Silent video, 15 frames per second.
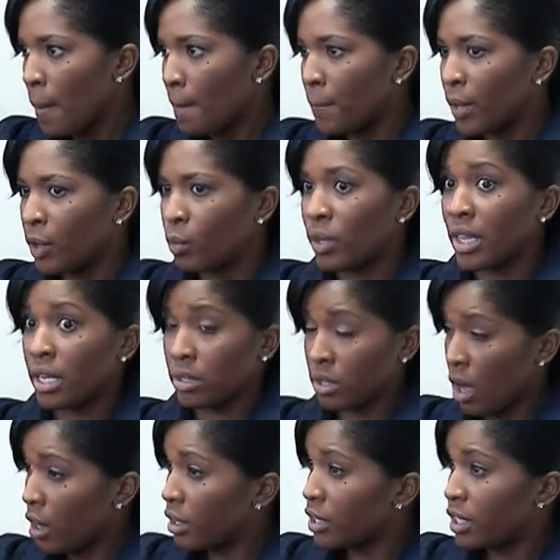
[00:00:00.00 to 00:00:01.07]
But when they're
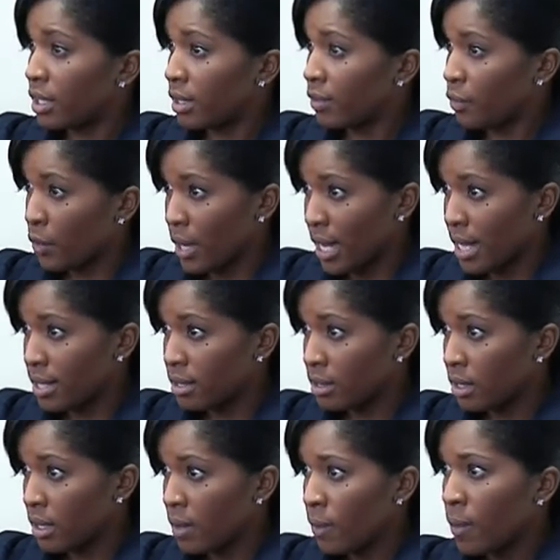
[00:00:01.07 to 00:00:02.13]
talking to their
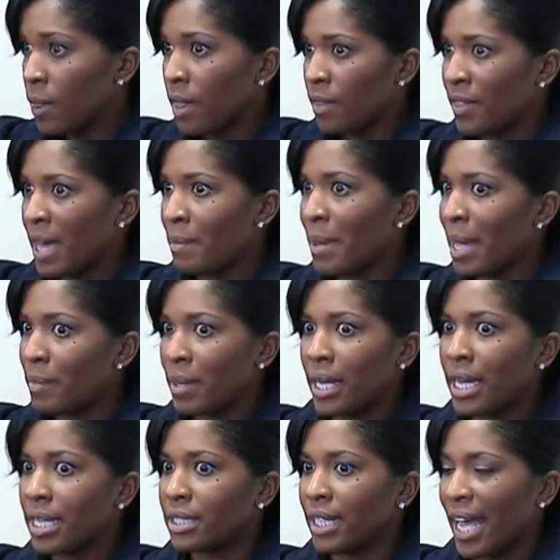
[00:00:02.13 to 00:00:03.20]
friends, they may
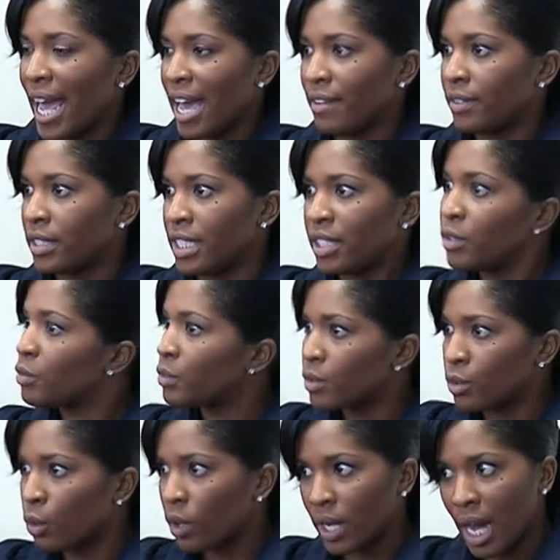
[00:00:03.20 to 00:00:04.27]
begin to have a different
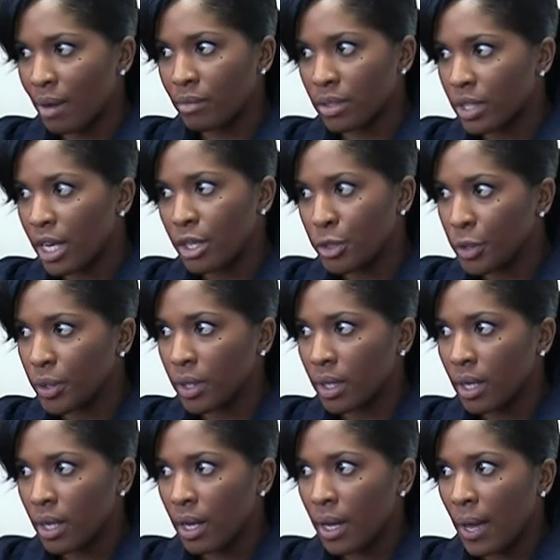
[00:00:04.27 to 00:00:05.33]
sort of conversation
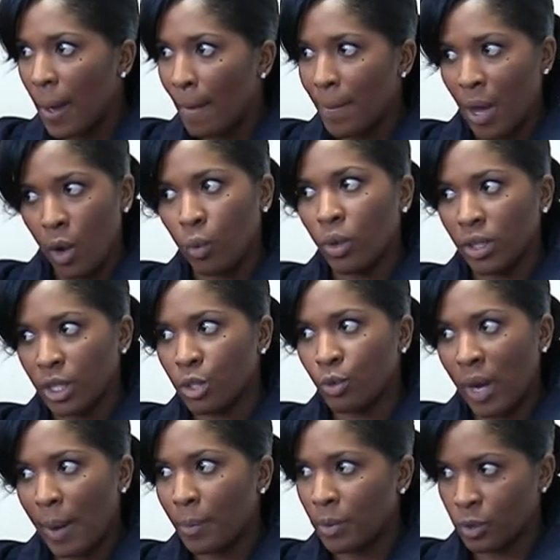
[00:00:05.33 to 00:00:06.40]
about what this
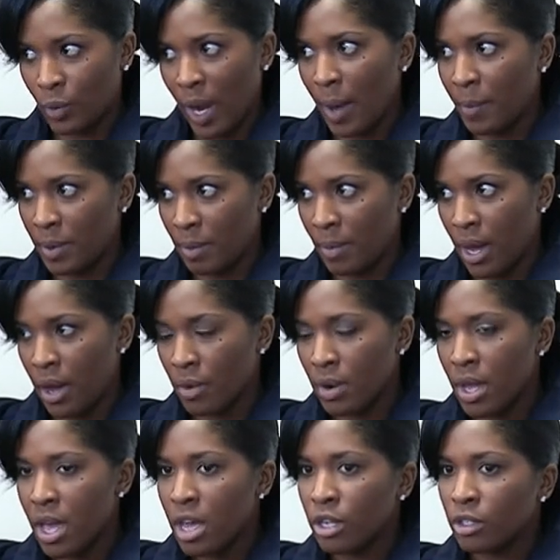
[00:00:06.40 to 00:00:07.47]
rapper is rapping about.
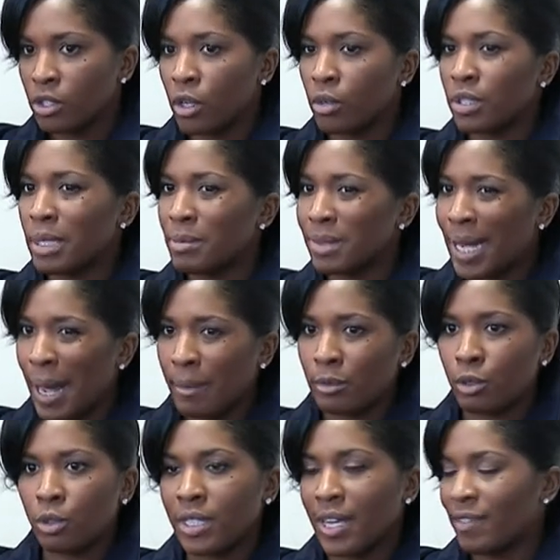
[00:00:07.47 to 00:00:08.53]
So sometimes
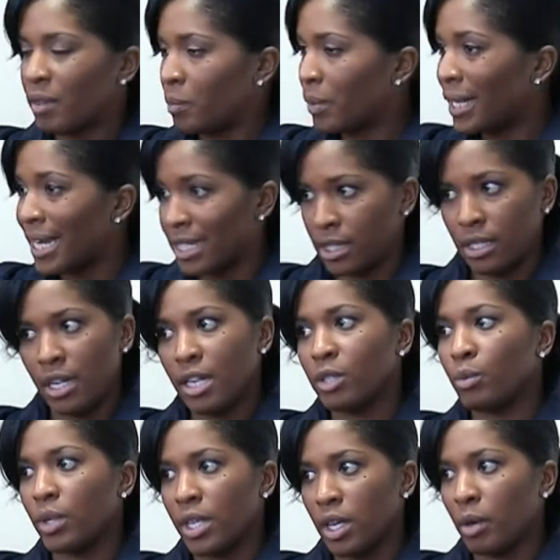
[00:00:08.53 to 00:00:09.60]
have to plant seeds
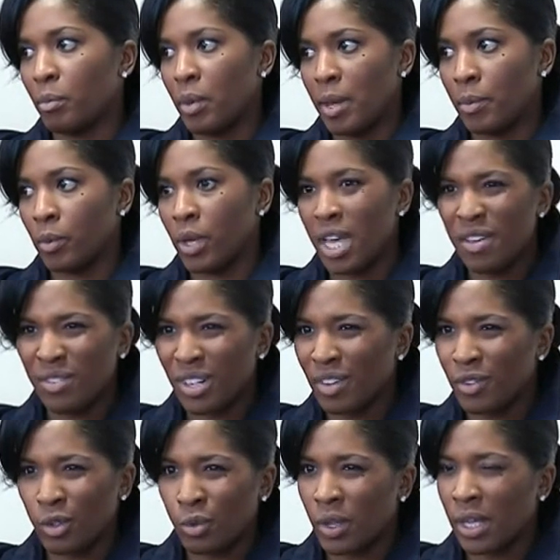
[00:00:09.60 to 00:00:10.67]
with young people. Even
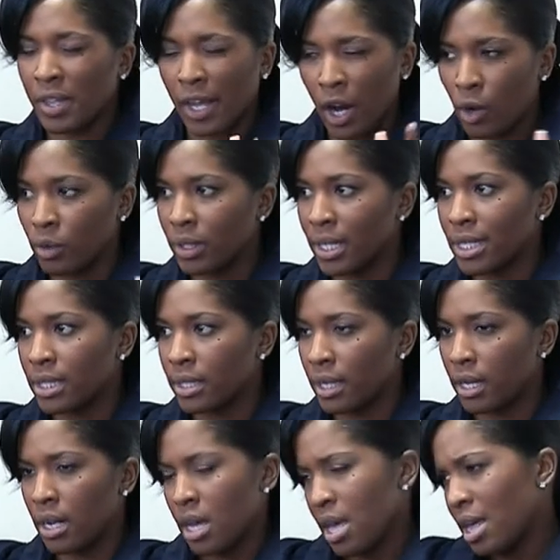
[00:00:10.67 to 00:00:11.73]
if you think they aren't
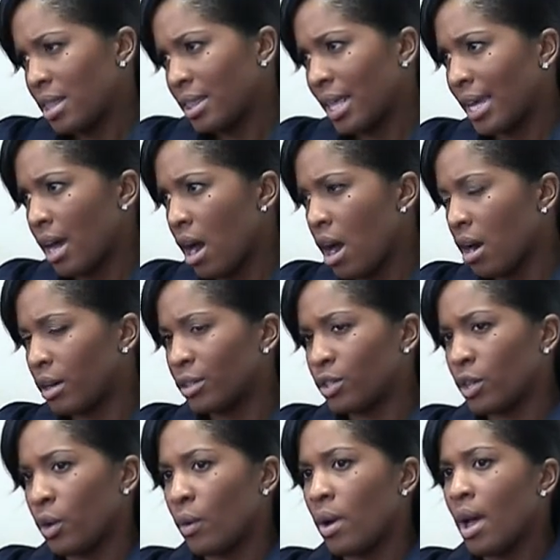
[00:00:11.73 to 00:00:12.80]
listening, they are.
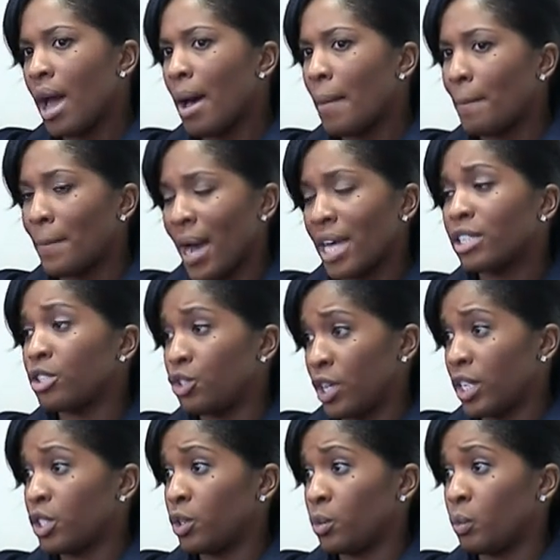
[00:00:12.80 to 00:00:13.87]
So my
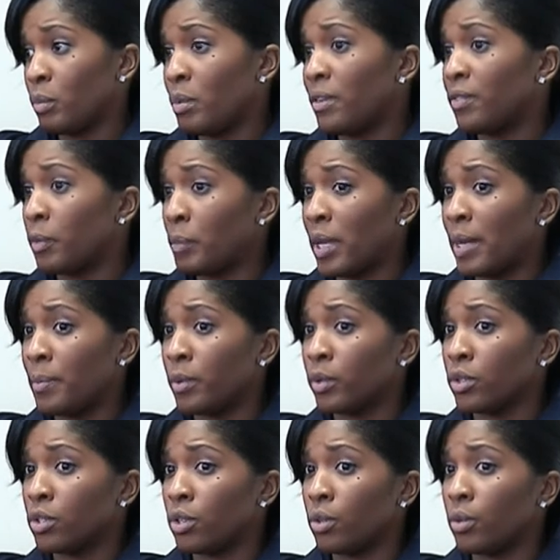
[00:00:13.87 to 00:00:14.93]
suggestion would be for people
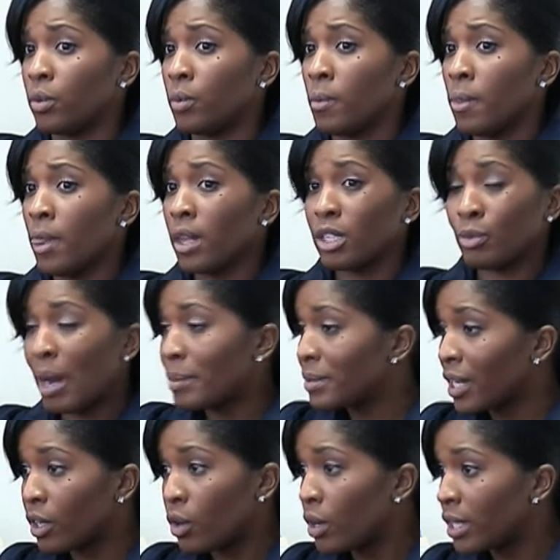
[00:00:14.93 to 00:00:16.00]
to, because rap's
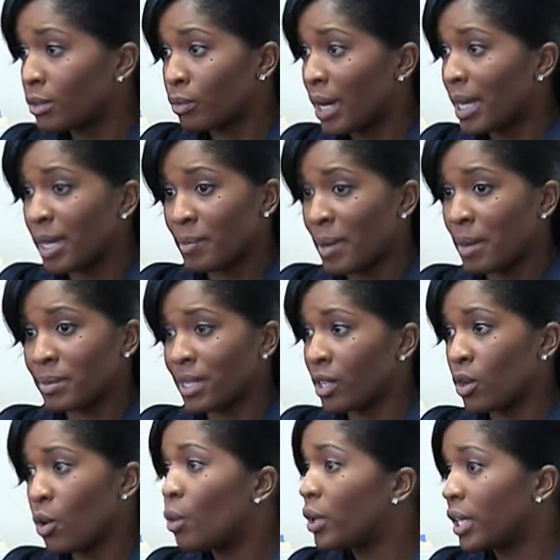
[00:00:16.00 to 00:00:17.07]
not going, hip hop's
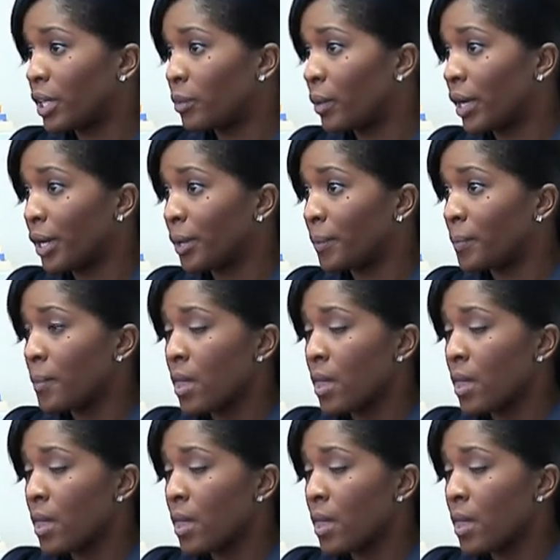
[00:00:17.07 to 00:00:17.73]
not going anywhere.